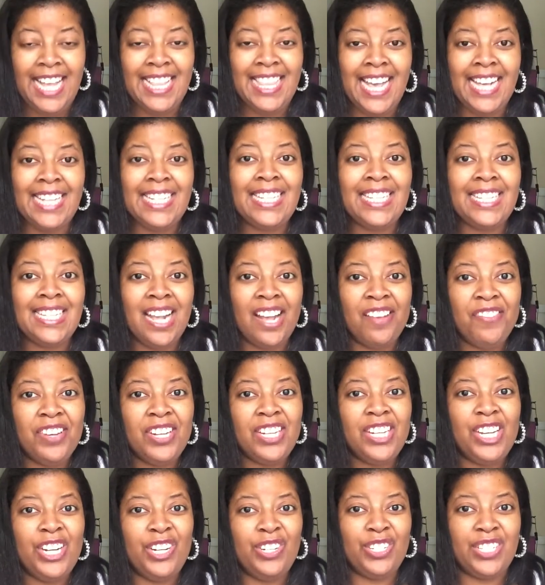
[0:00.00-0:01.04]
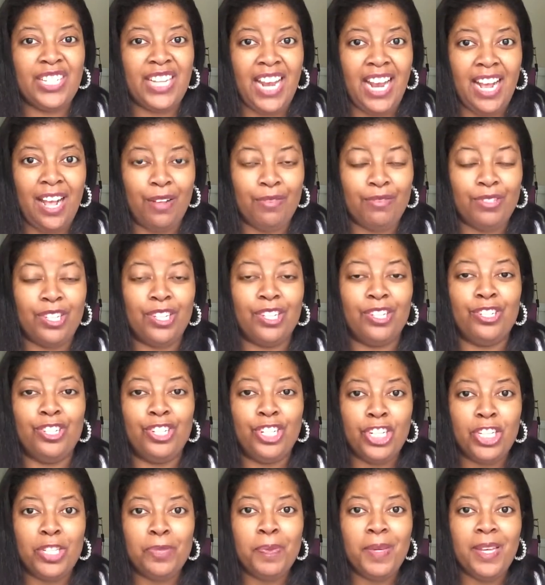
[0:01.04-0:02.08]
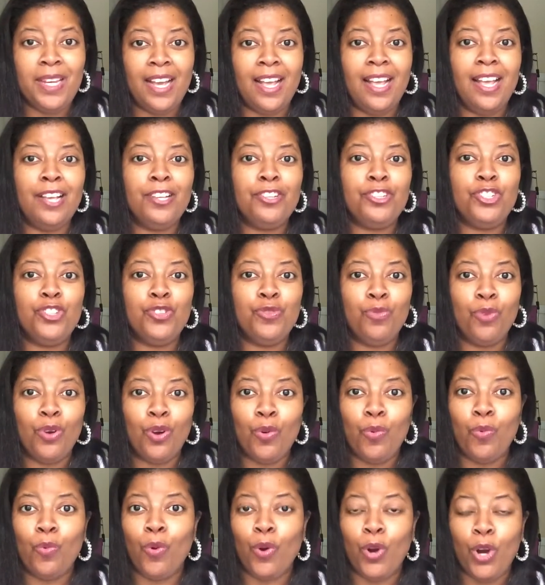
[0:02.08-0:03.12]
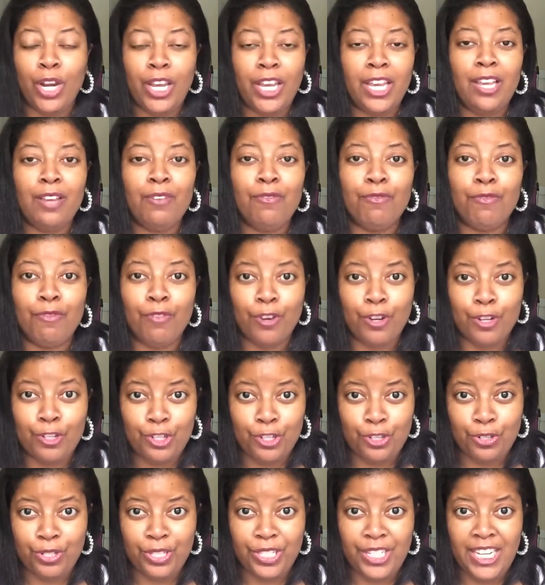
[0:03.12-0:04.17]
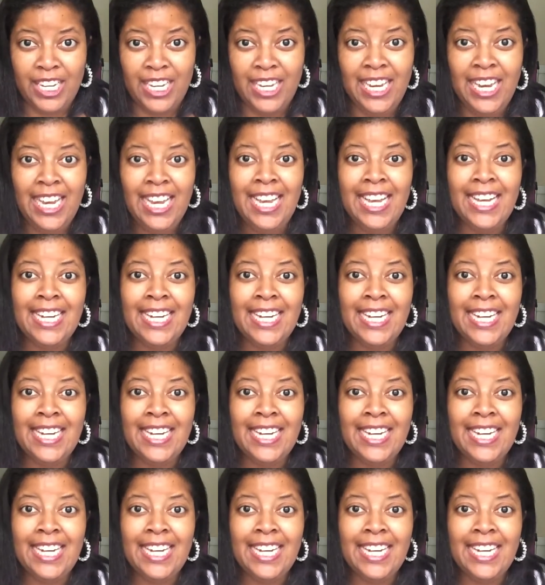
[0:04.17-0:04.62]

That 7 years counts. Just because you weren't working virtually